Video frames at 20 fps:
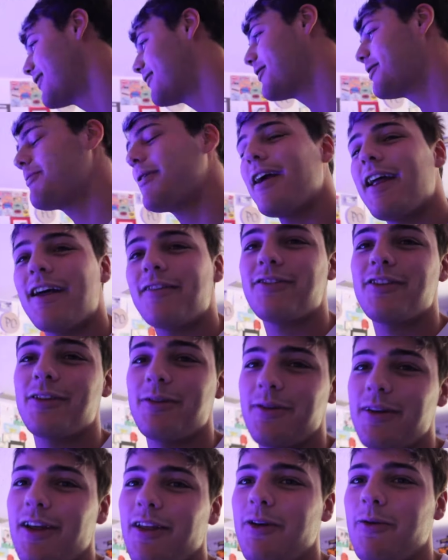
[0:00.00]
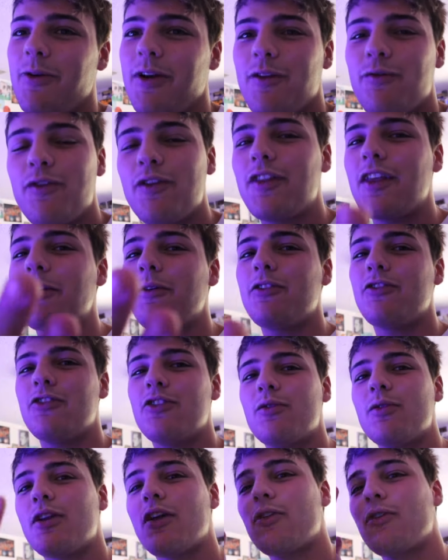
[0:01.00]
We might have to do another one. If you think we should
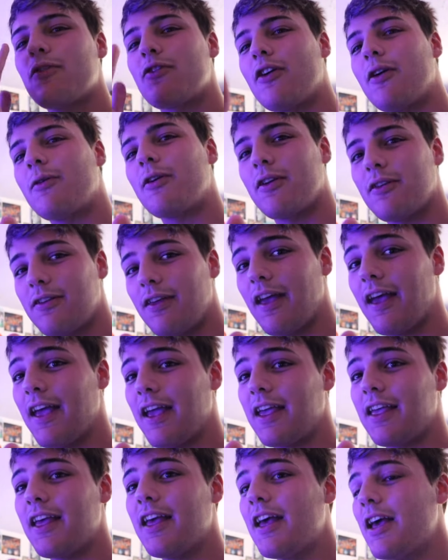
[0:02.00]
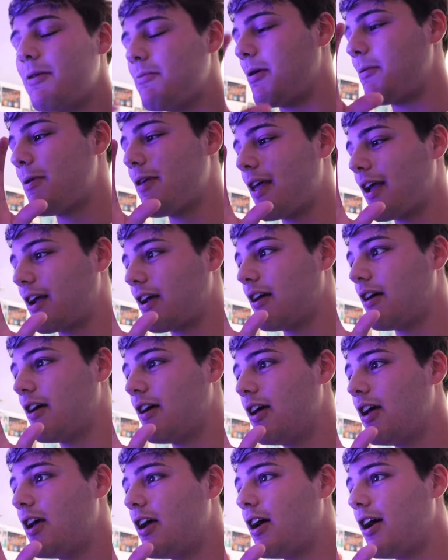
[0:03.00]
do another saltwater tank, maybe like
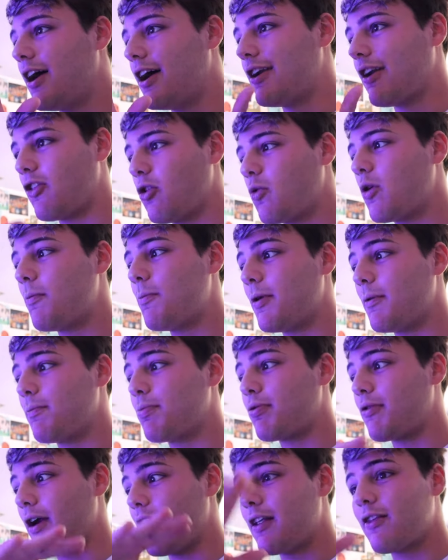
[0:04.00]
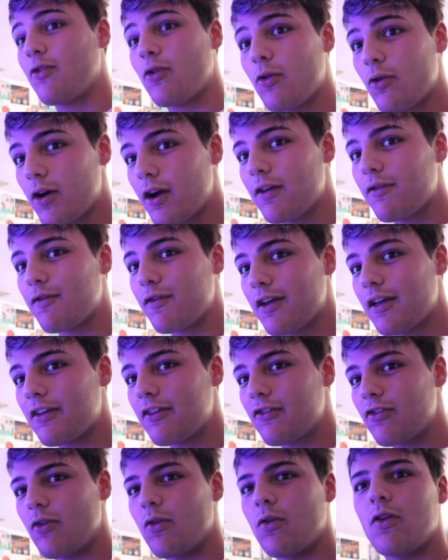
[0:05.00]
another one but predatory
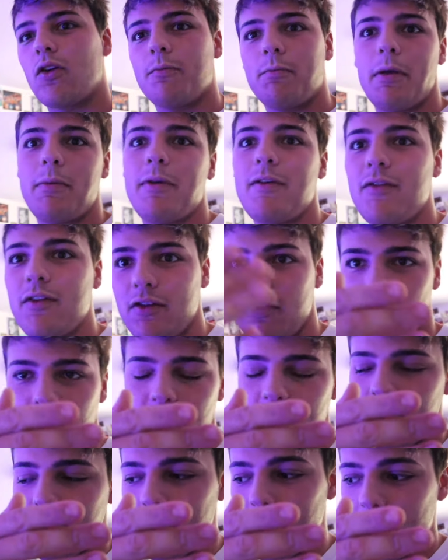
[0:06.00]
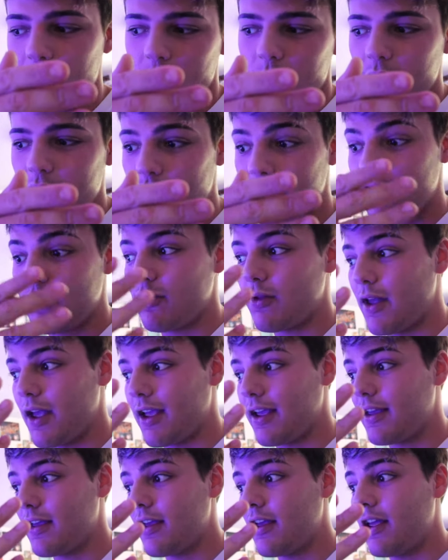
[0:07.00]
fish, or maybe even just a smaller one and do
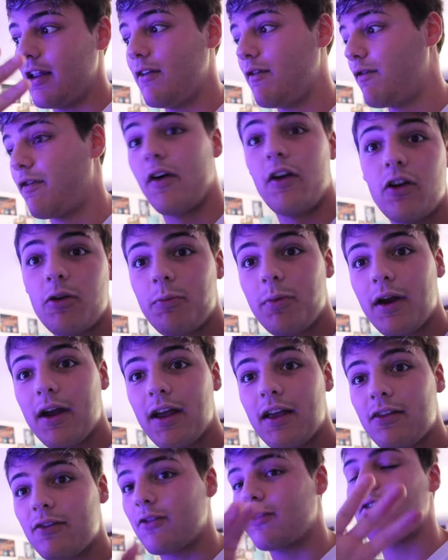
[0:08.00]
like invertebrates or